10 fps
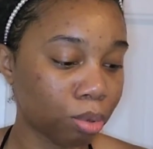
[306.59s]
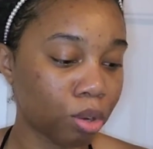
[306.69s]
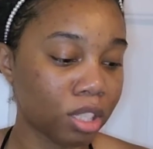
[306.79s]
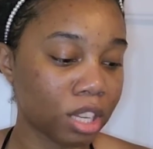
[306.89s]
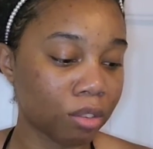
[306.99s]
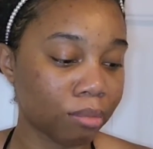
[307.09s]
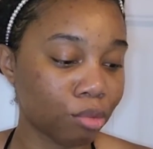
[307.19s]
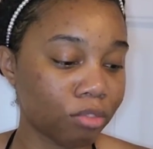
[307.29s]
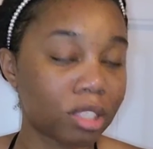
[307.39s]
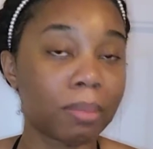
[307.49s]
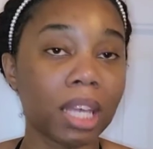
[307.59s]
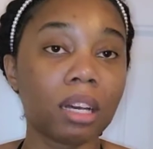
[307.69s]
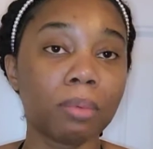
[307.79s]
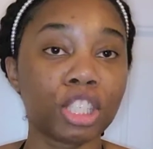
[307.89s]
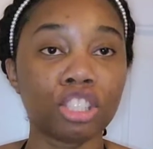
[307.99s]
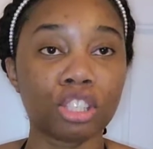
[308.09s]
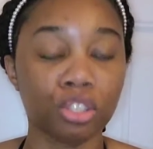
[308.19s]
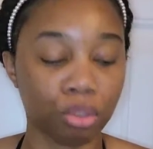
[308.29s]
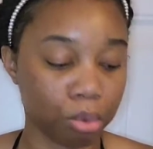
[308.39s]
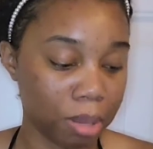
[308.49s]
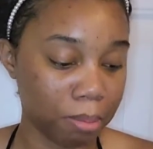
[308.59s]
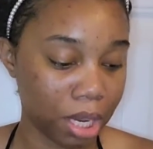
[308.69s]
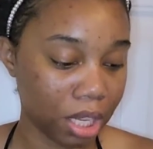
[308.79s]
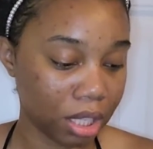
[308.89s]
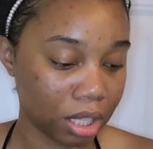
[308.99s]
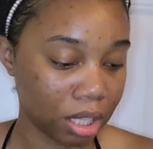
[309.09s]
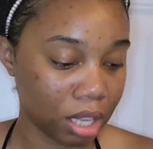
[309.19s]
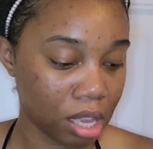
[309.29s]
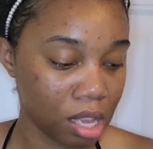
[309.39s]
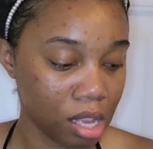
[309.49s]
pores and removes makeup in just 3 minutes.